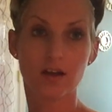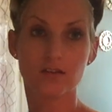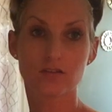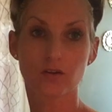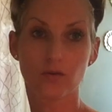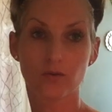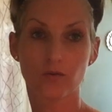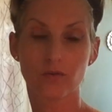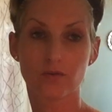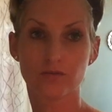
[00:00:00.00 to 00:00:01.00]
And
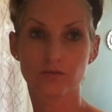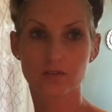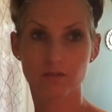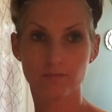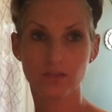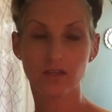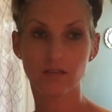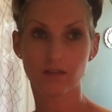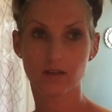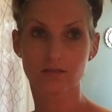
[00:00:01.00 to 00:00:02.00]
so to me,
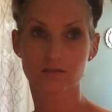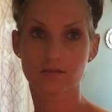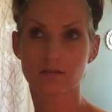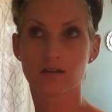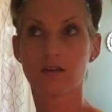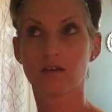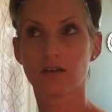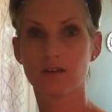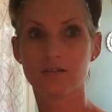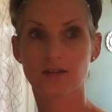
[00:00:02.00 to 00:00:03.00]
this
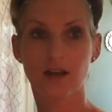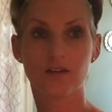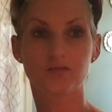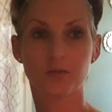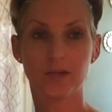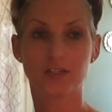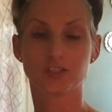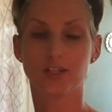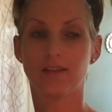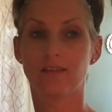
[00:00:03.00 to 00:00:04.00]
is a
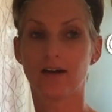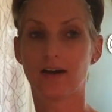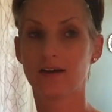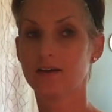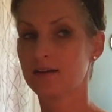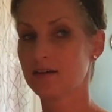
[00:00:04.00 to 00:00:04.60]
confirmation that